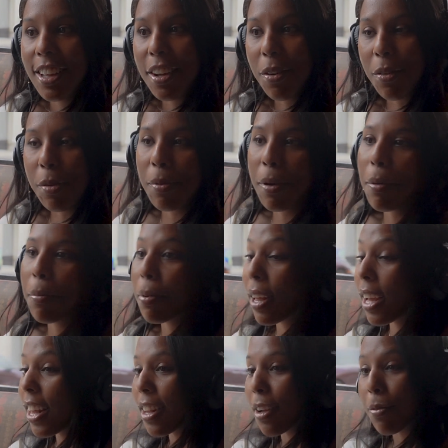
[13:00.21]
We've been
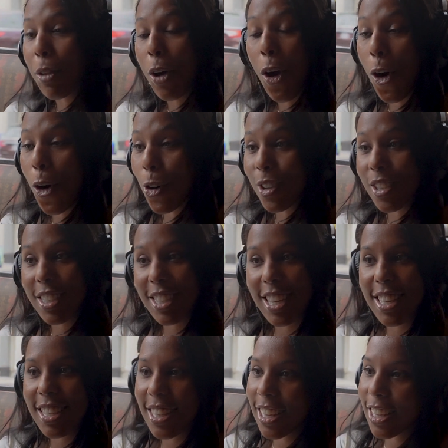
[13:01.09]
playing them the whole
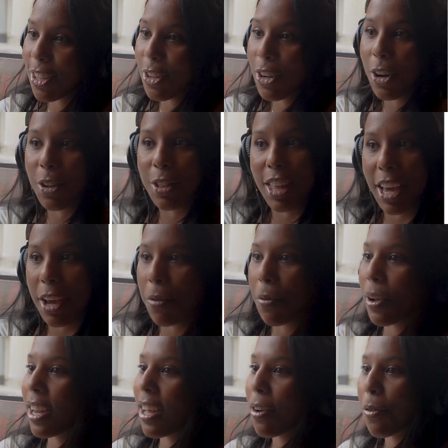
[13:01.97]
season. You know, they
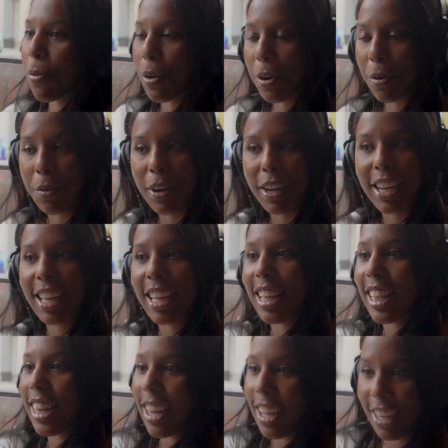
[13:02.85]
winning, we're
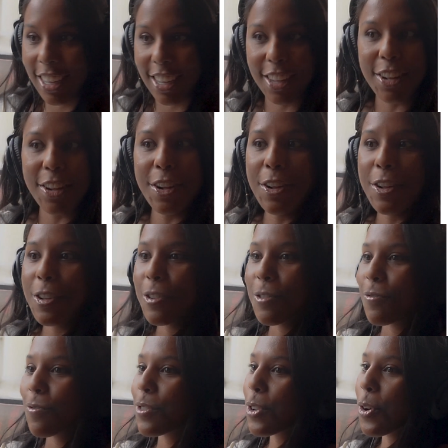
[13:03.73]
winning. Like,
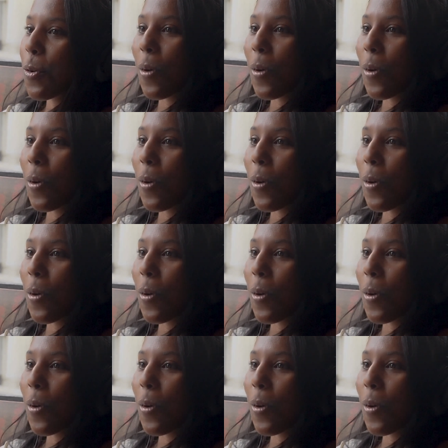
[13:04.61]
so